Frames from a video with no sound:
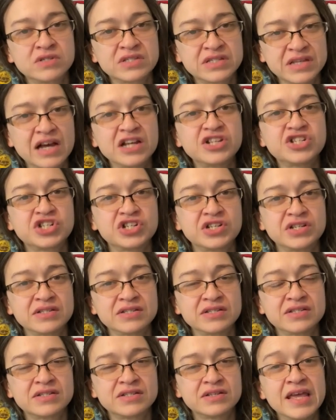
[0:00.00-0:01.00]

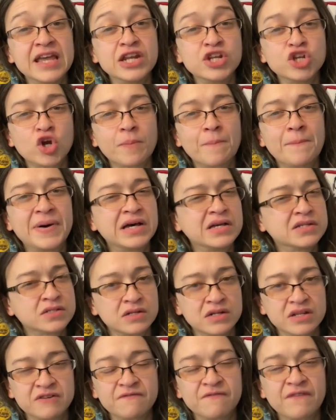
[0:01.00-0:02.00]
touches in your
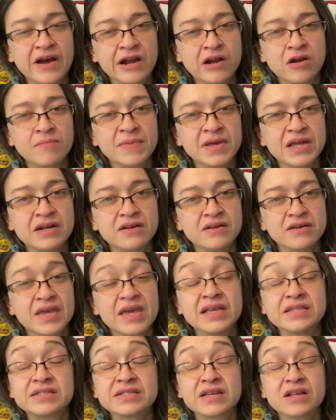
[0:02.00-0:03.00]
puzzle environment,
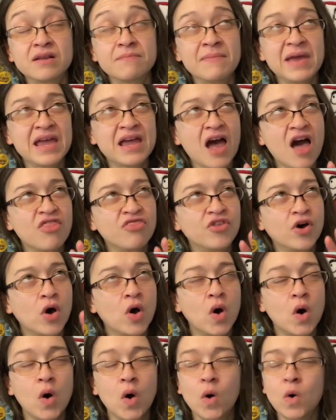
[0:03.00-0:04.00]
it's gonna make the
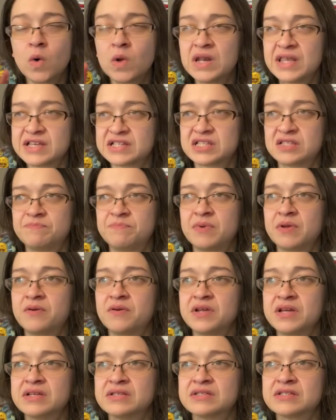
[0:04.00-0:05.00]
whole
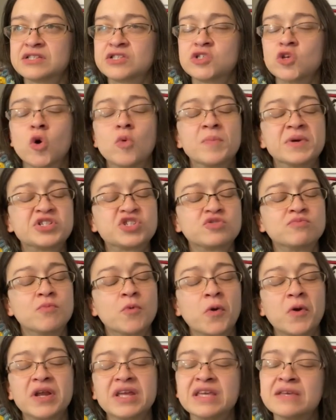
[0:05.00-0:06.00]
experience so much
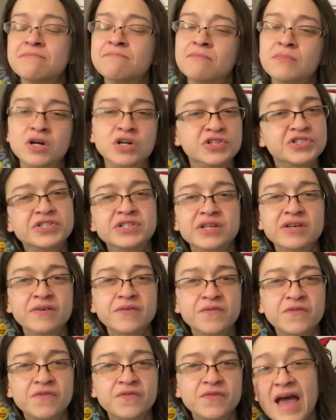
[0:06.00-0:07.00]
more
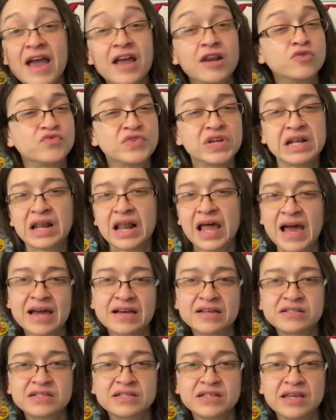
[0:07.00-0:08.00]
immersive and
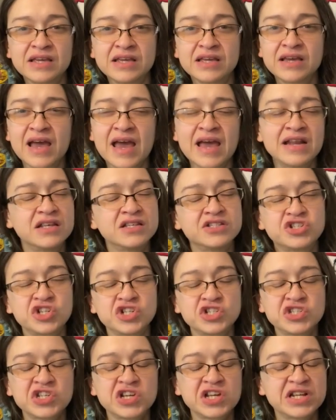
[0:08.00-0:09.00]
relaxing and it's
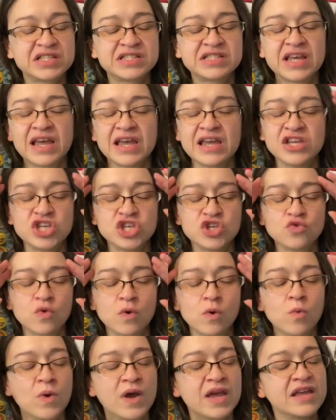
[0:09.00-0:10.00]
just gonna take you
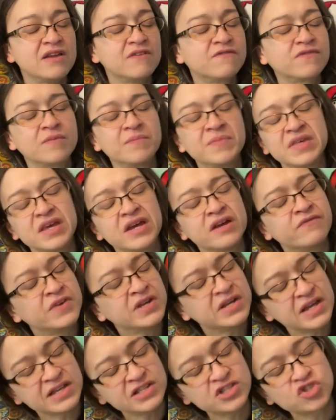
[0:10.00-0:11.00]
away from the
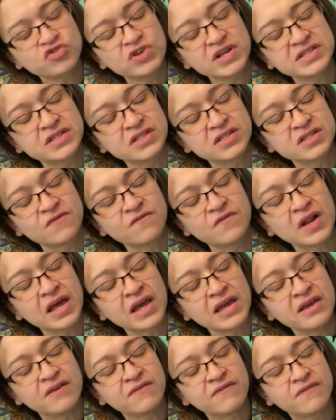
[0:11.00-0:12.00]
everyday stresses of
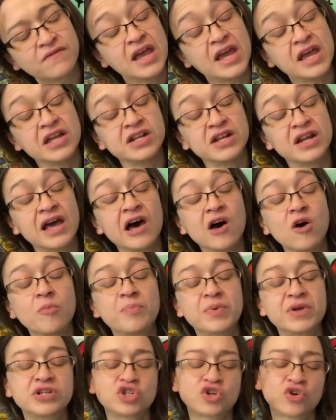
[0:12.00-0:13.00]
life and
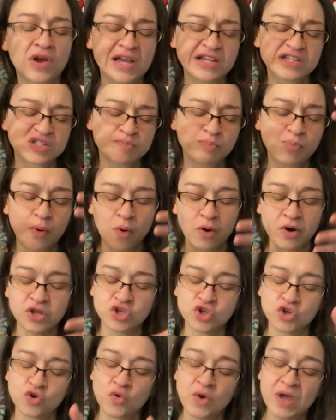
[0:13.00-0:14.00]
help transport
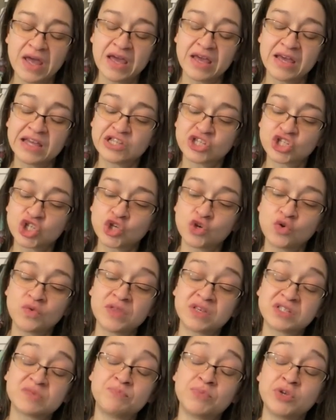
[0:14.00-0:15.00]
you into
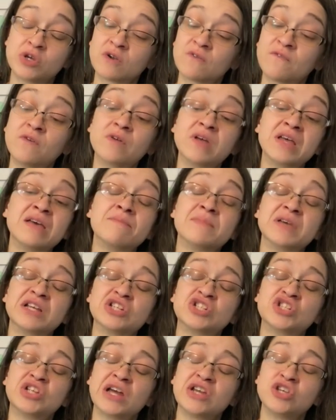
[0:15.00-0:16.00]
this beautiful
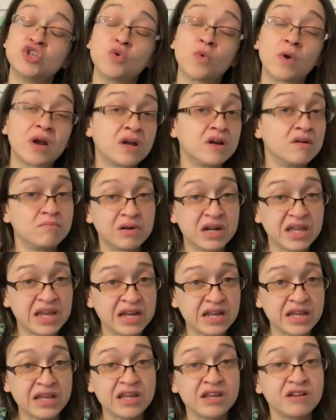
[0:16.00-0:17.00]
image that you are
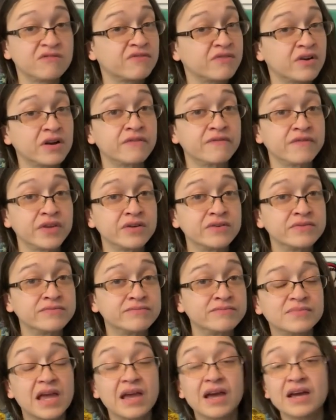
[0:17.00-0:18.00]
completing in front of you.
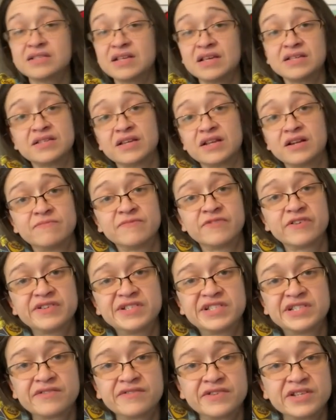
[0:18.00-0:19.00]
As I said, I'm very
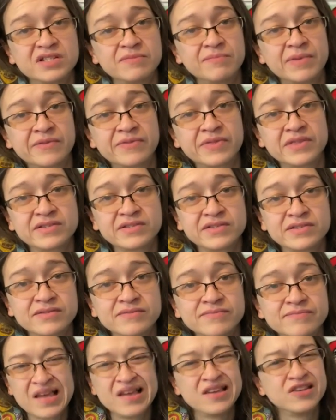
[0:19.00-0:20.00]
serious about this.
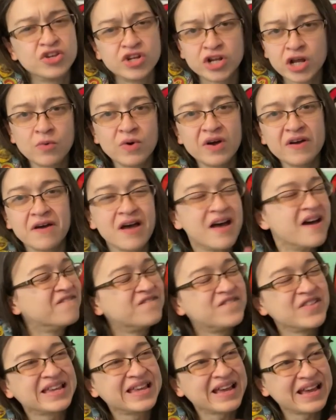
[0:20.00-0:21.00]
You know what?
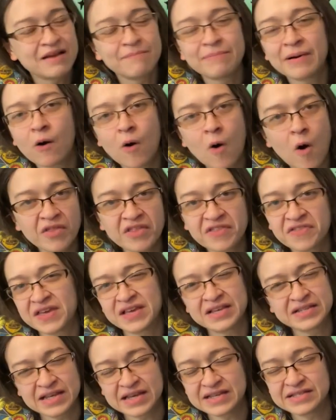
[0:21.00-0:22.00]
Forget all the
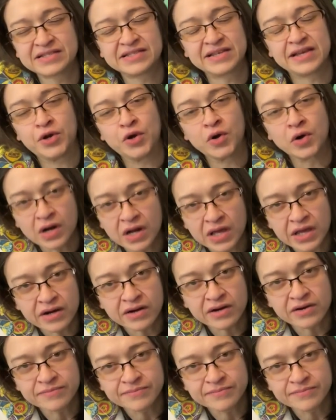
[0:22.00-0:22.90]
things I said earlier.